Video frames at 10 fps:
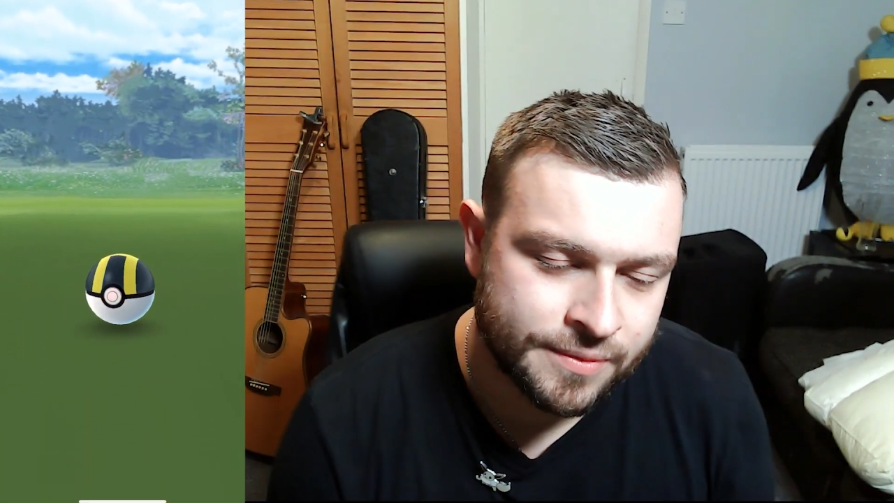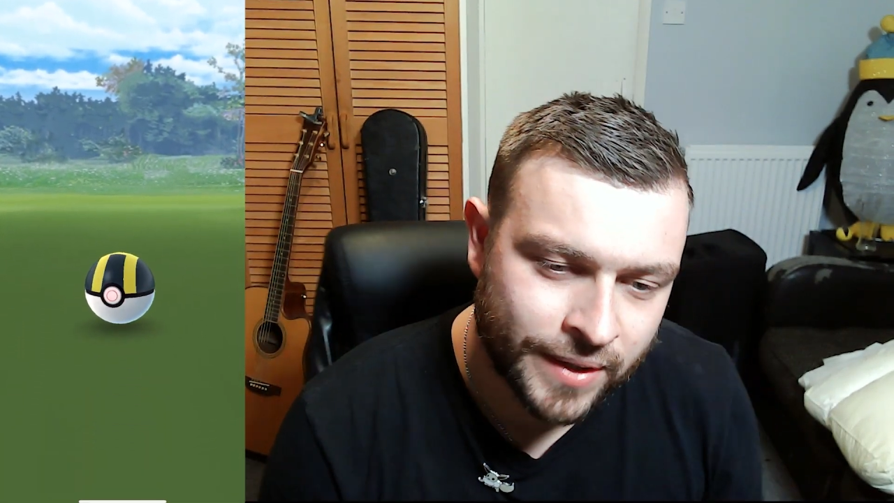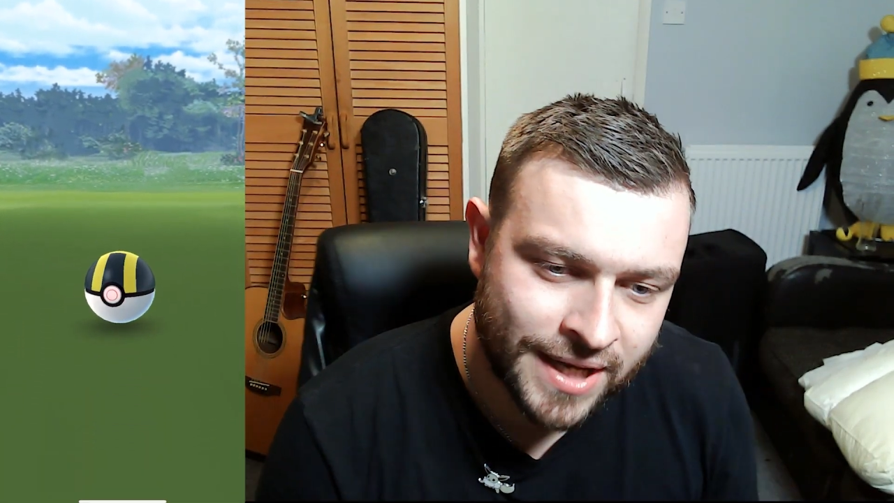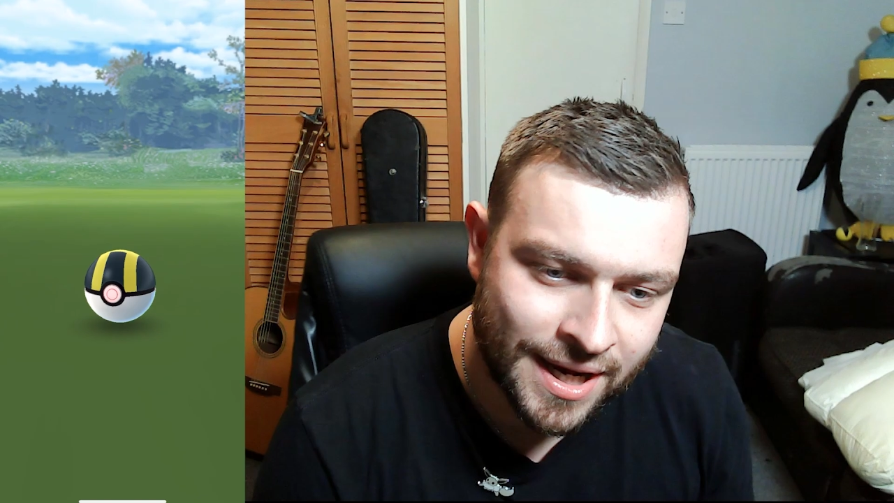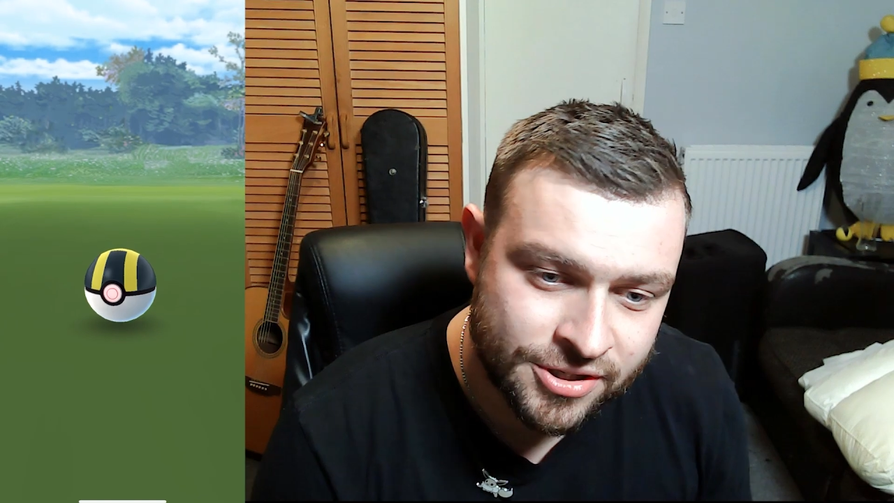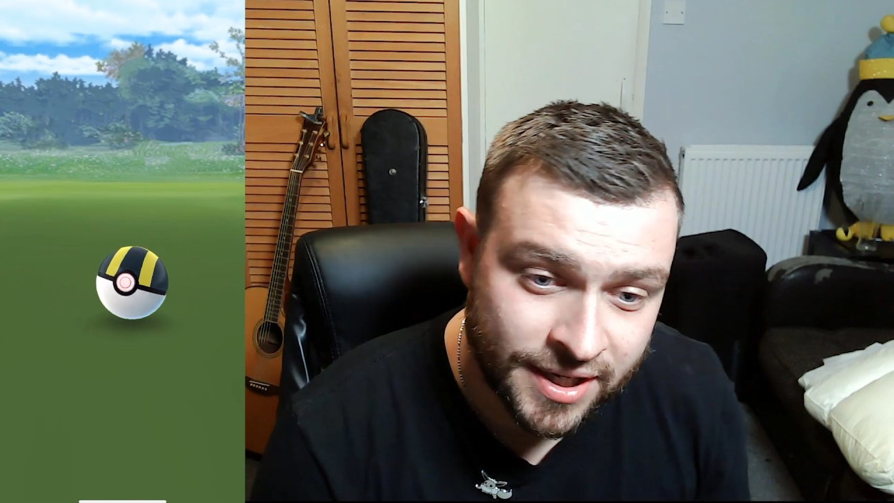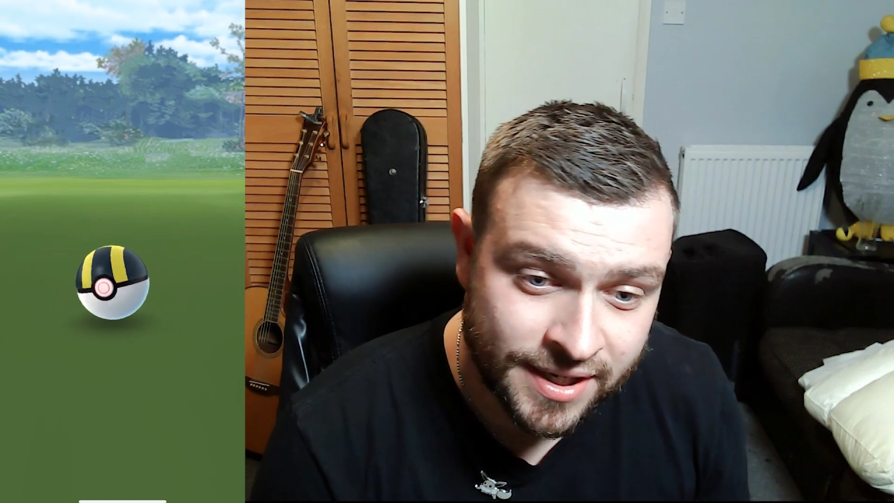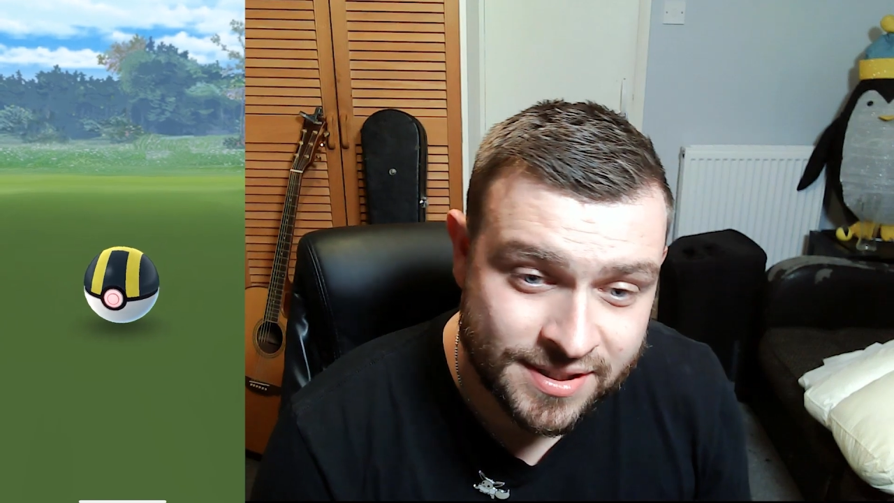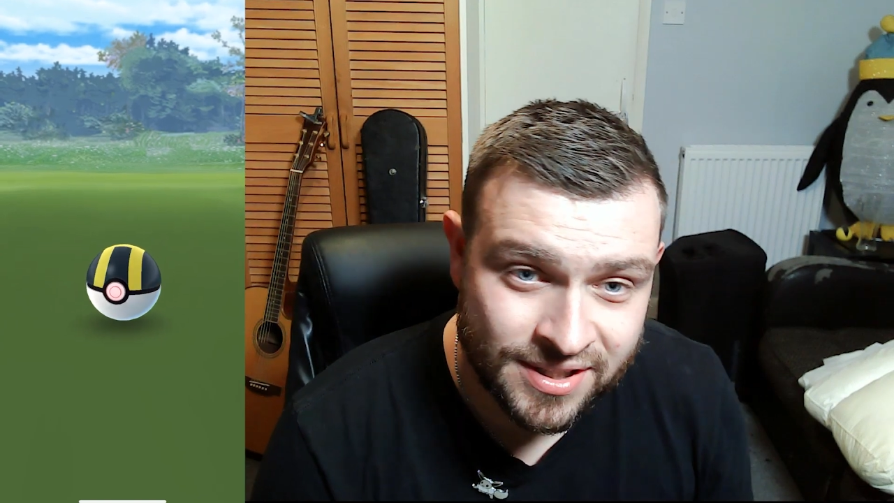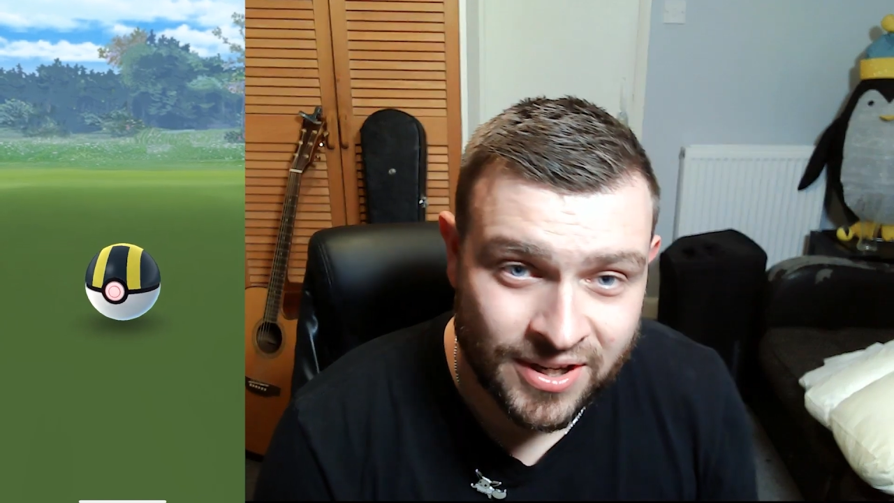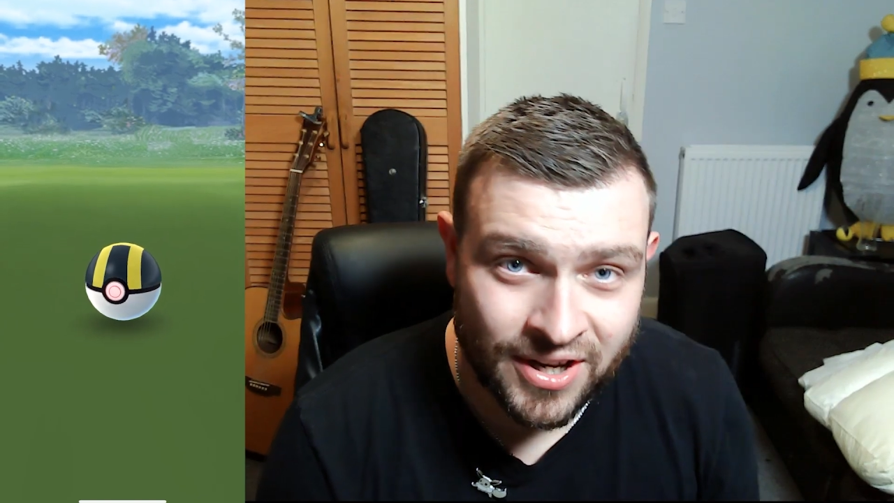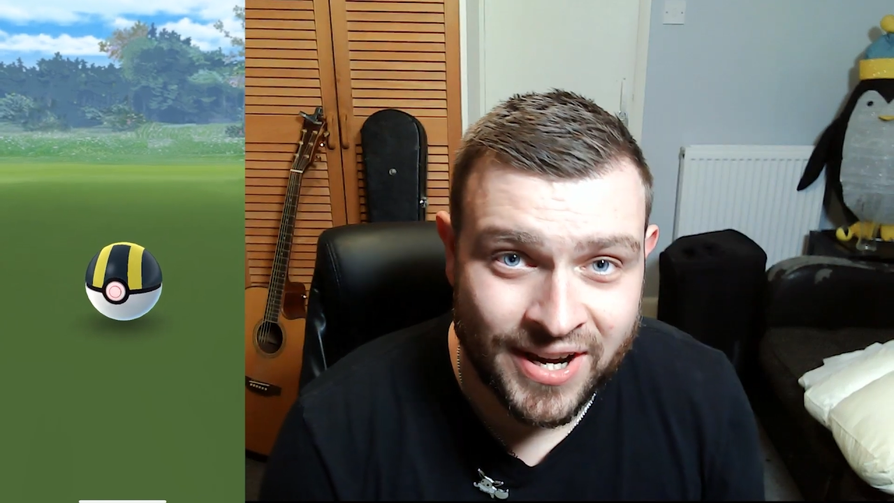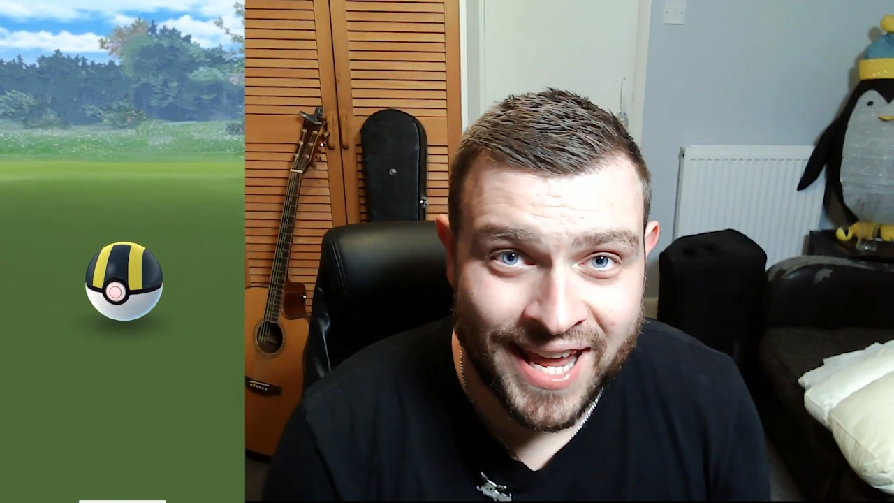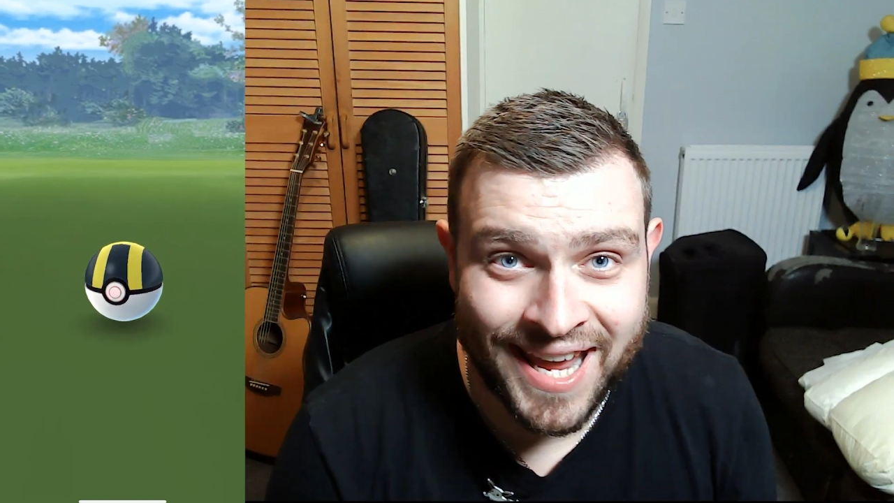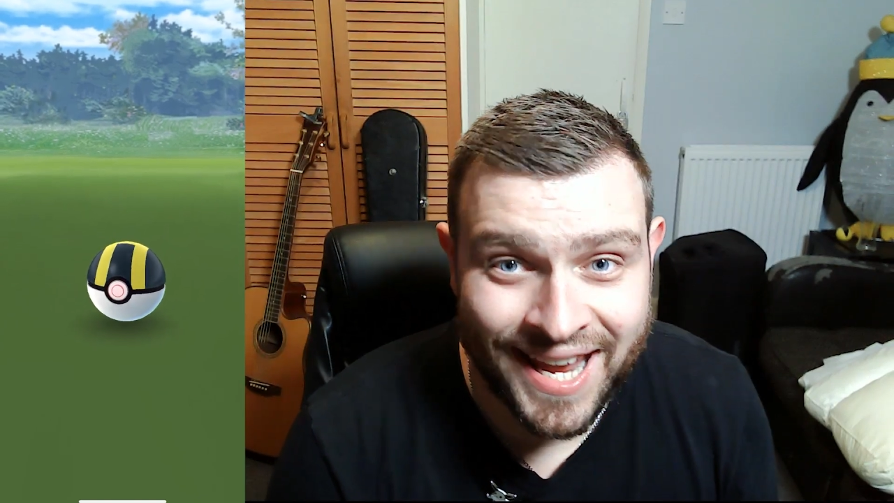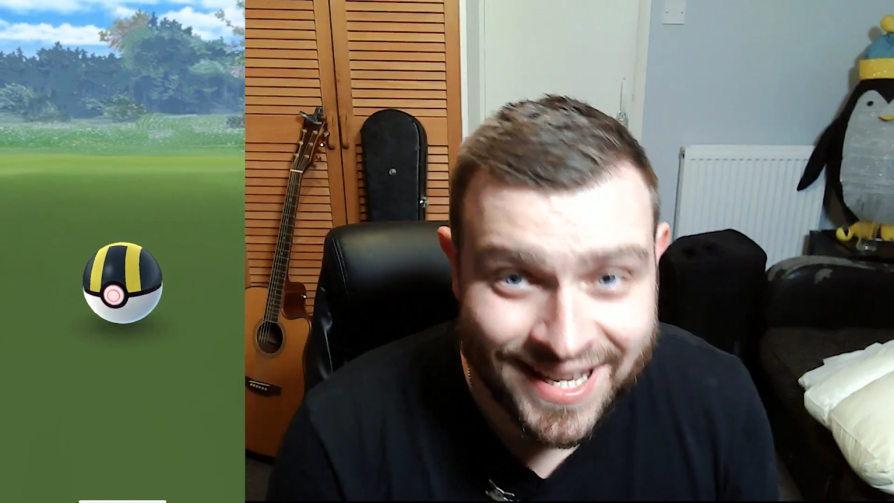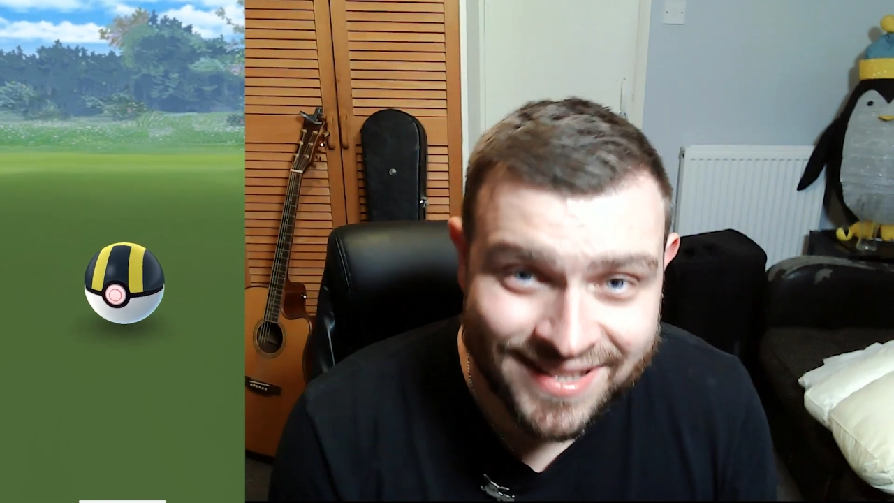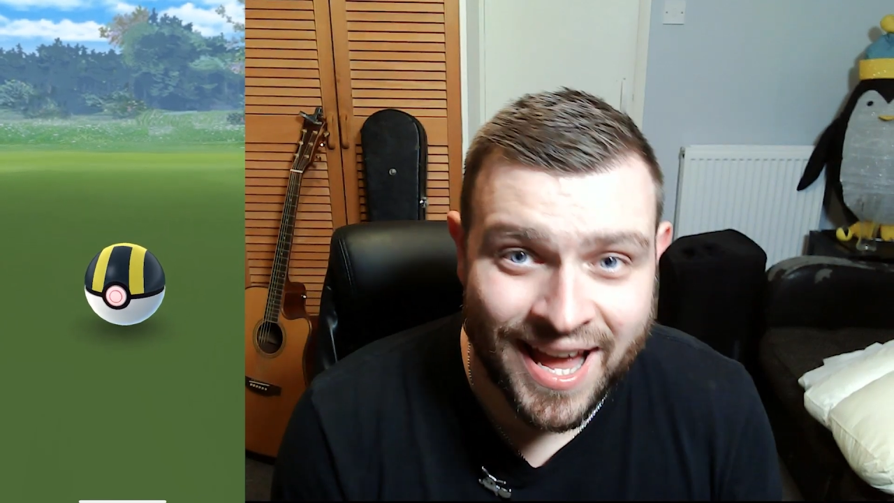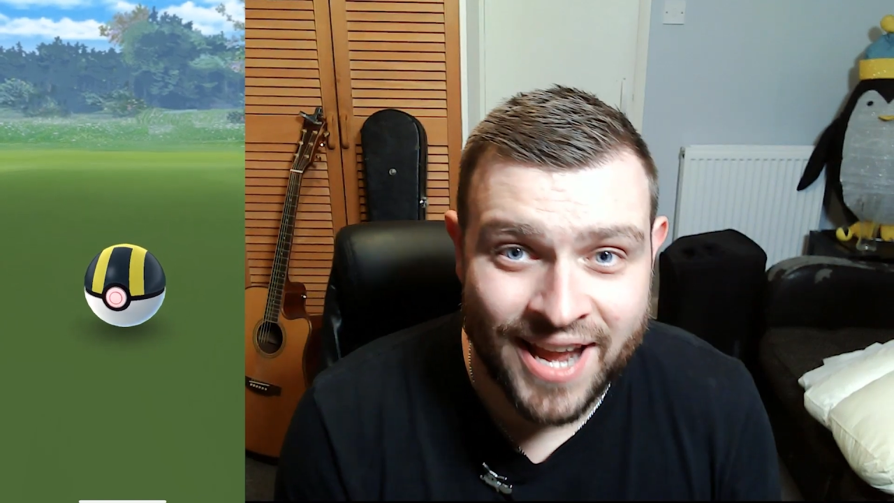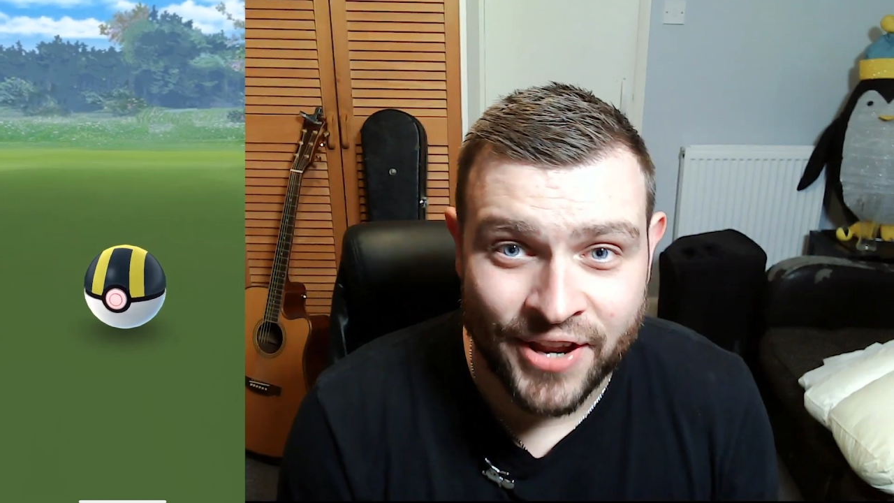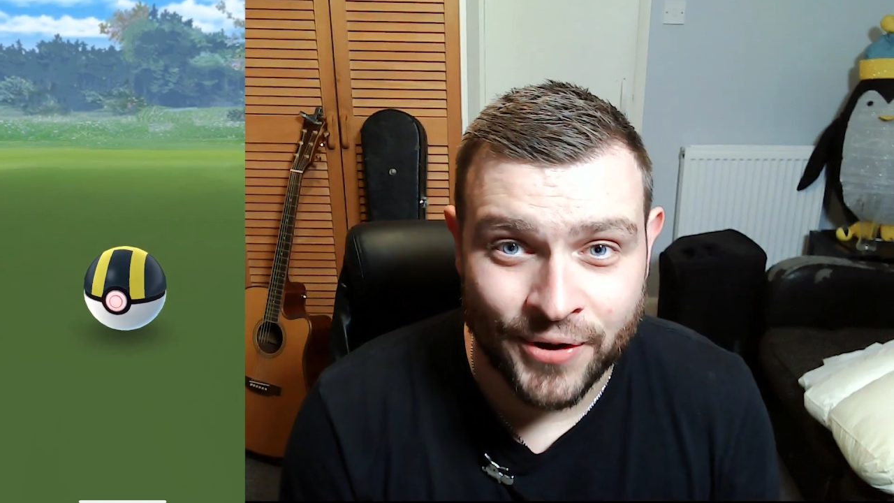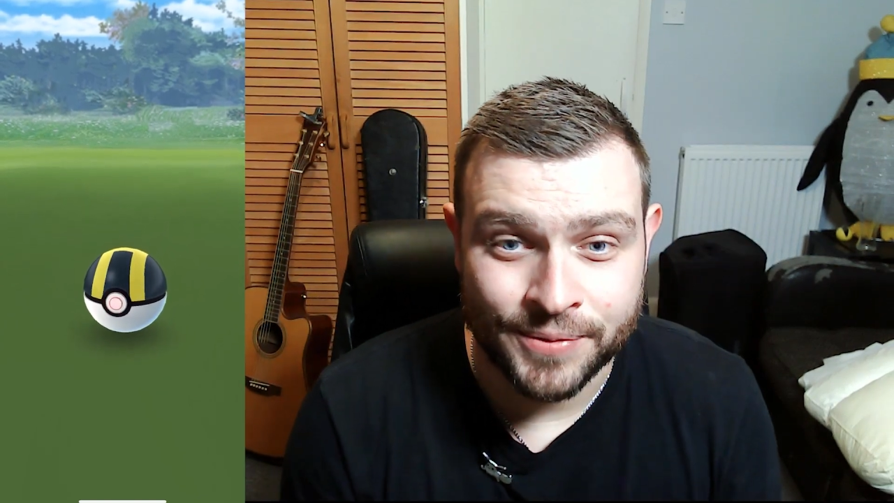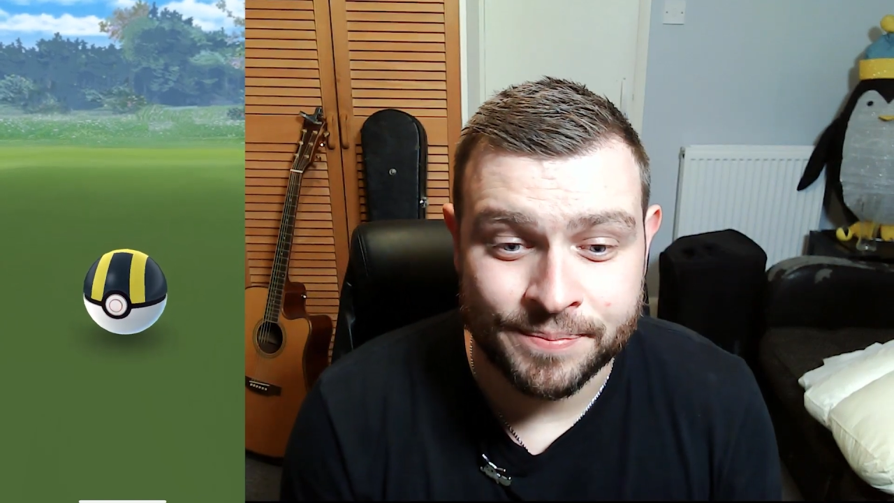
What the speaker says: we catch this, and is it any good?